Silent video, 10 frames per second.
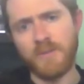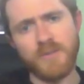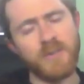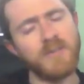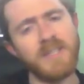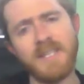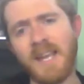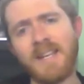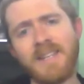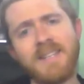certainly
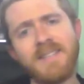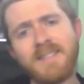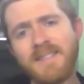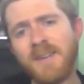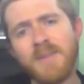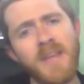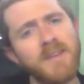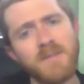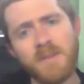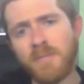can. Consider
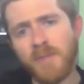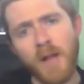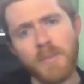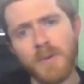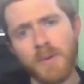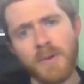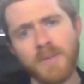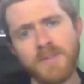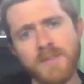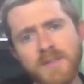that flip-flop
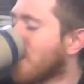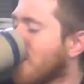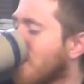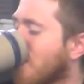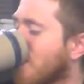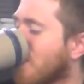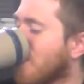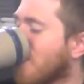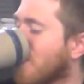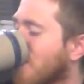yours.
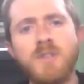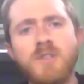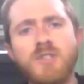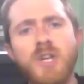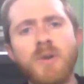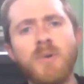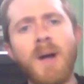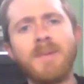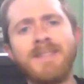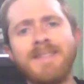Sherry
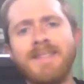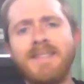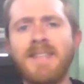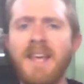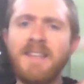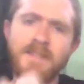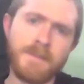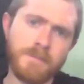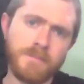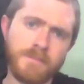Robinson
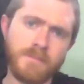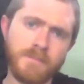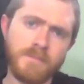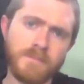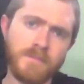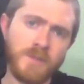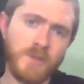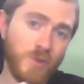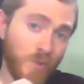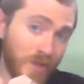says,
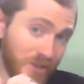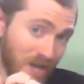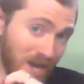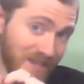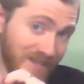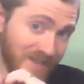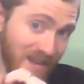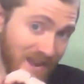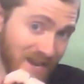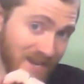to which I
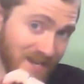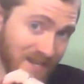say,